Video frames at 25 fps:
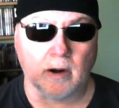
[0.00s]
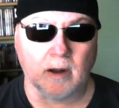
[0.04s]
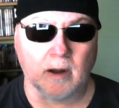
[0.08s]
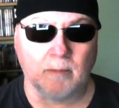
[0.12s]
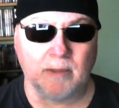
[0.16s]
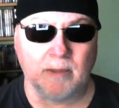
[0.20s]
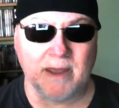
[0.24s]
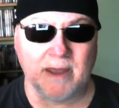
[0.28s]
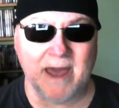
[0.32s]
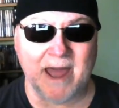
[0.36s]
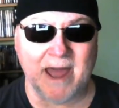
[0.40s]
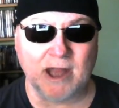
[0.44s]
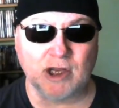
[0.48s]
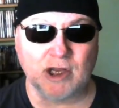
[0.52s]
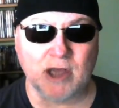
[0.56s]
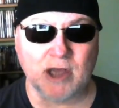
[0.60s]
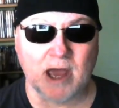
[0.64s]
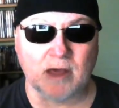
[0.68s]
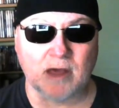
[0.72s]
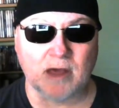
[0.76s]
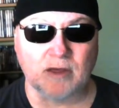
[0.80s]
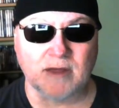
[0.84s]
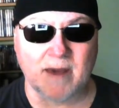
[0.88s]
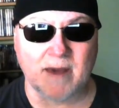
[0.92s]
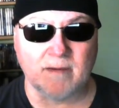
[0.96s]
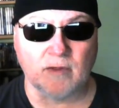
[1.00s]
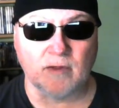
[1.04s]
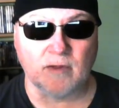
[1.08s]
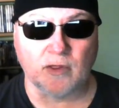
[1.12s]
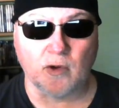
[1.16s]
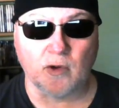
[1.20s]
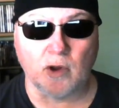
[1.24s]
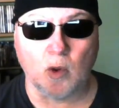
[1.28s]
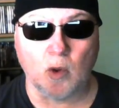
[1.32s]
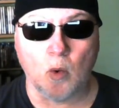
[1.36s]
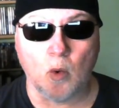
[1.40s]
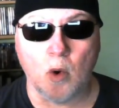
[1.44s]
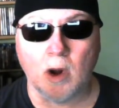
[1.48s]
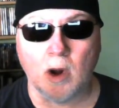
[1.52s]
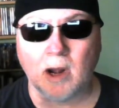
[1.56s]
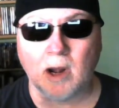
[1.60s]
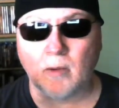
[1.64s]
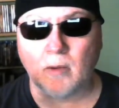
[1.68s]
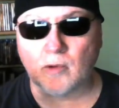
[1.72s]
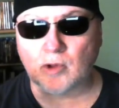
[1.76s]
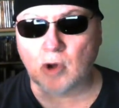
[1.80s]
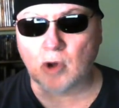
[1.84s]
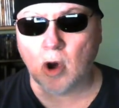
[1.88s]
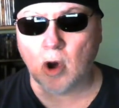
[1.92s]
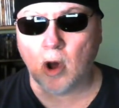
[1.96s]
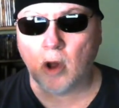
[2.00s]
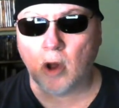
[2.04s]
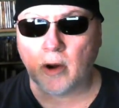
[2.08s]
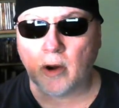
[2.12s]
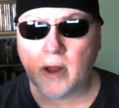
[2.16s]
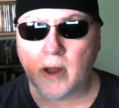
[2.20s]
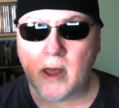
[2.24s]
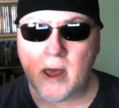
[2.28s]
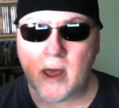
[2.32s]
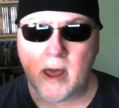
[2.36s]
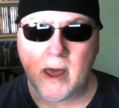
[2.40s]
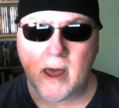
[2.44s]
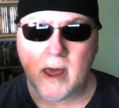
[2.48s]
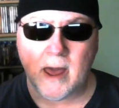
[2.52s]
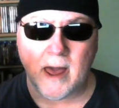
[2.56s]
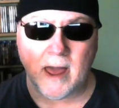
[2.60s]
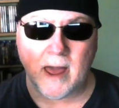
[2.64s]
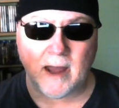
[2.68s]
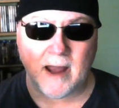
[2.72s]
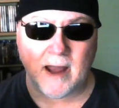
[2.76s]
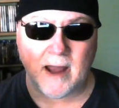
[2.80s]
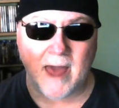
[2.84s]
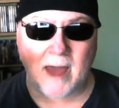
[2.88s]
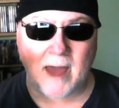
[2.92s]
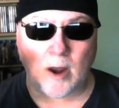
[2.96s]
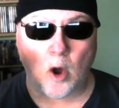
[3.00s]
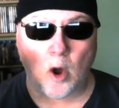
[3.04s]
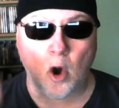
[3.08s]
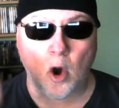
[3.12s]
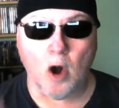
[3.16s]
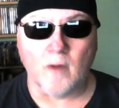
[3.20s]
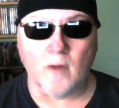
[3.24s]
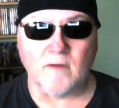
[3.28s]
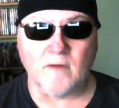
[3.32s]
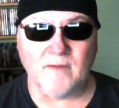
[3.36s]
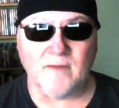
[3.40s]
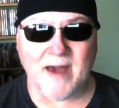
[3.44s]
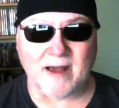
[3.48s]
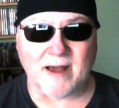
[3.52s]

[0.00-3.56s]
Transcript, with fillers: a PHS 731 it was called, and it had all the